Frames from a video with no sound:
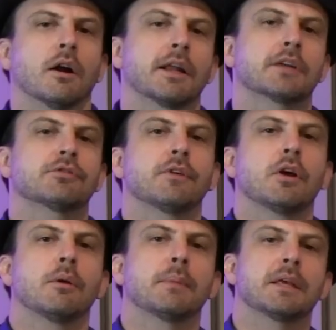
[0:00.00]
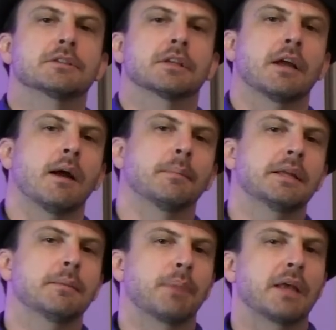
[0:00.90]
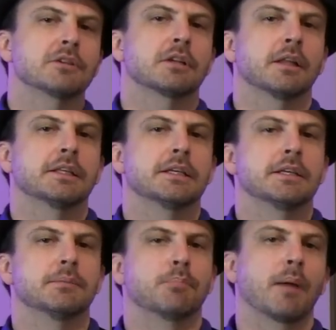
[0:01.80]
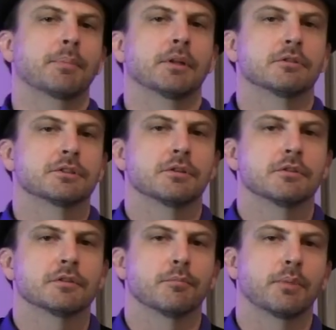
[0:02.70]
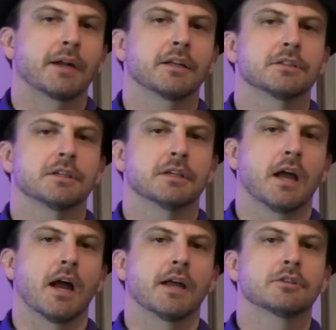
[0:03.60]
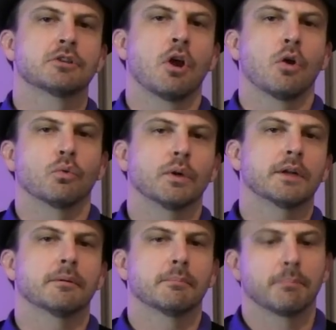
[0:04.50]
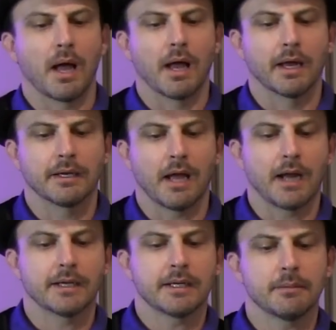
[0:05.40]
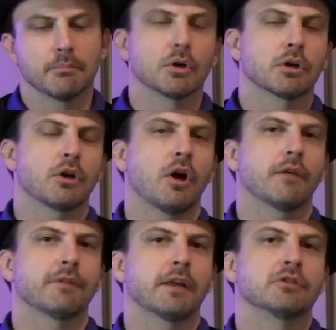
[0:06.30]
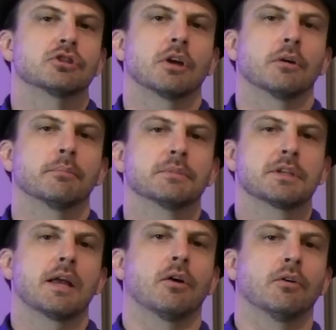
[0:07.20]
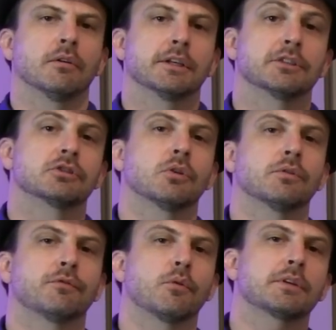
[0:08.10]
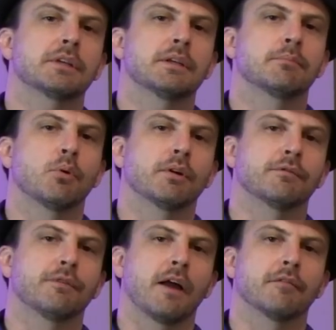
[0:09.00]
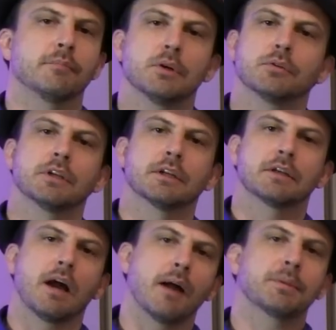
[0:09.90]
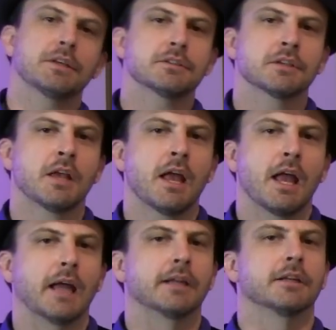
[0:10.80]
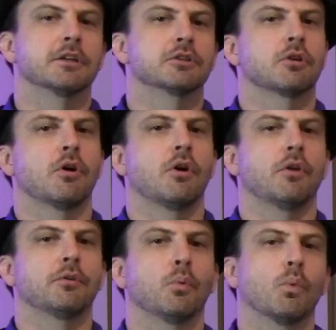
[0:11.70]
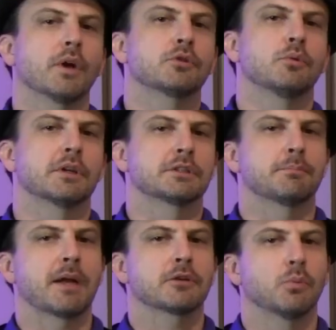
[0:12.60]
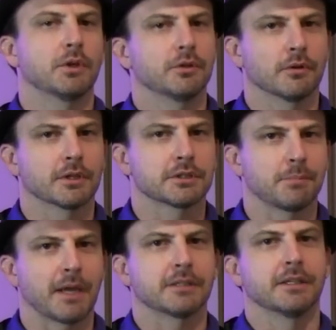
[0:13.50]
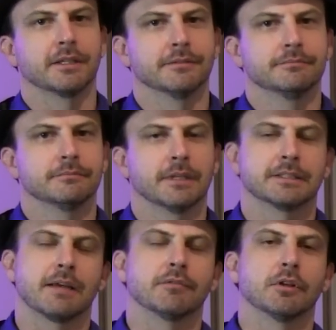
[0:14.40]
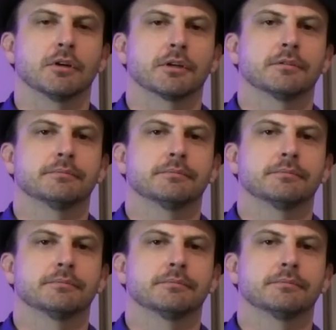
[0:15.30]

Our next film is the comedy based on the popular series of pregnancy guides written by Heidi Murkoff and Sharon Mazel. It sold 14.5 million copies and it is called What to Expect When You're Expecting. Let's have a look.